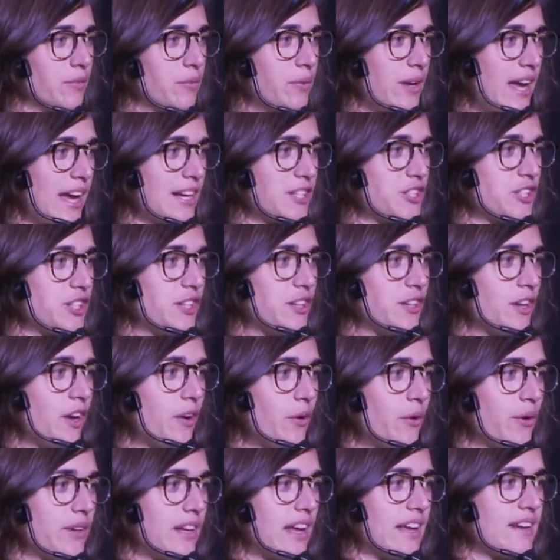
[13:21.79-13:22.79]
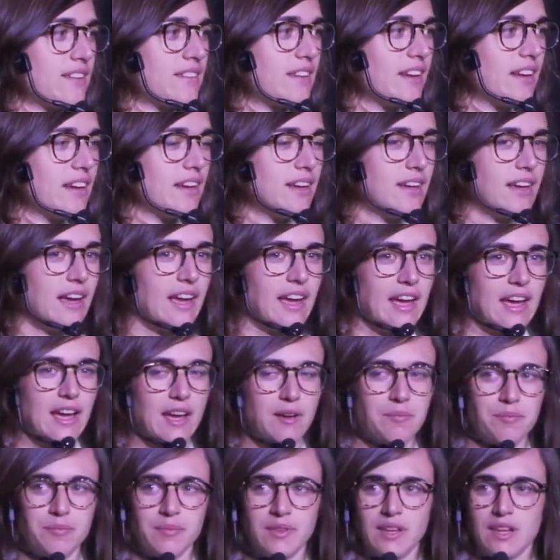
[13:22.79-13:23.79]
We actually know that,
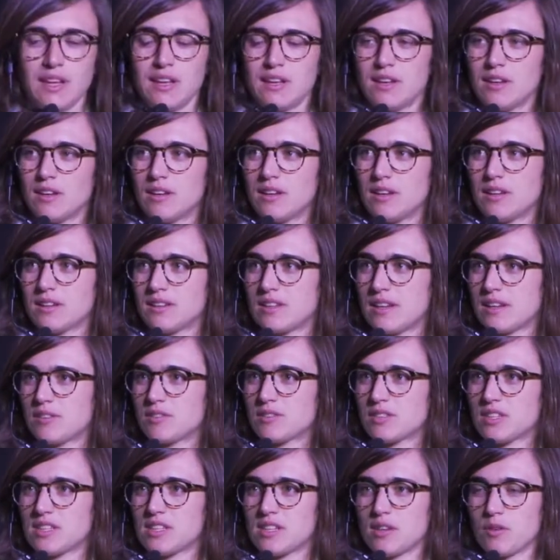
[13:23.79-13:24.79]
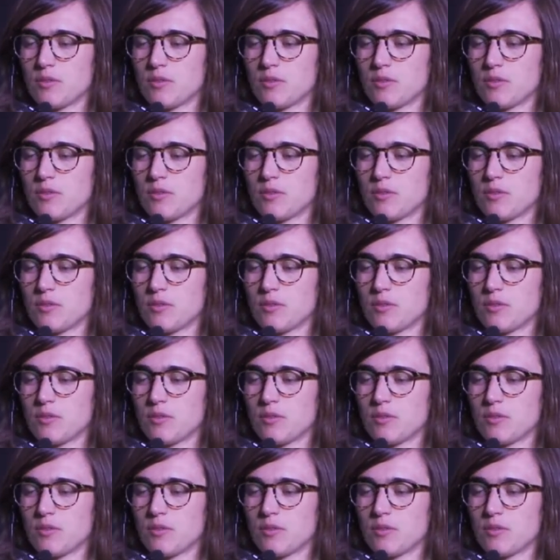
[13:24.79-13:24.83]
that